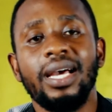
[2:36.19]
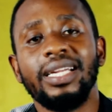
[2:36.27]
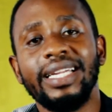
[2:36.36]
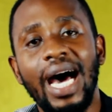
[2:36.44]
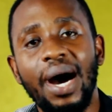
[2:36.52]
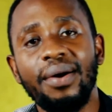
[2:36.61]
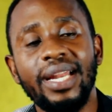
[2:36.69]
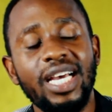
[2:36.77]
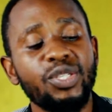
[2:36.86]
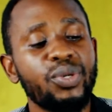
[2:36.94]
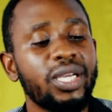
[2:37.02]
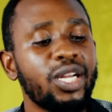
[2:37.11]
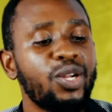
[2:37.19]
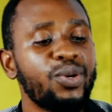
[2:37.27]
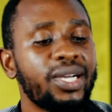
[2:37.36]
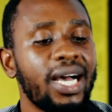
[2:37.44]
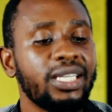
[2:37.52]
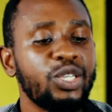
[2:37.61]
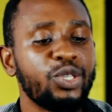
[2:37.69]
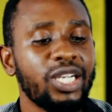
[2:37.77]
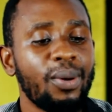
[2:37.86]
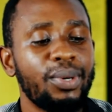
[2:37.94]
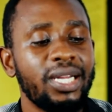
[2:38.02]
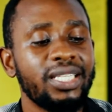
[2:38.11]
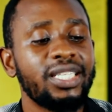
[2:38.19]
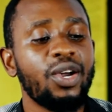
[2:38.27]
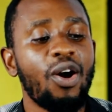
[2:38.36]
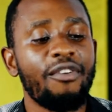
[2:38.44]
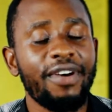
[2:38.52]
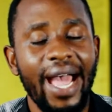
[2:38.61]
Now let's quickly look at usability of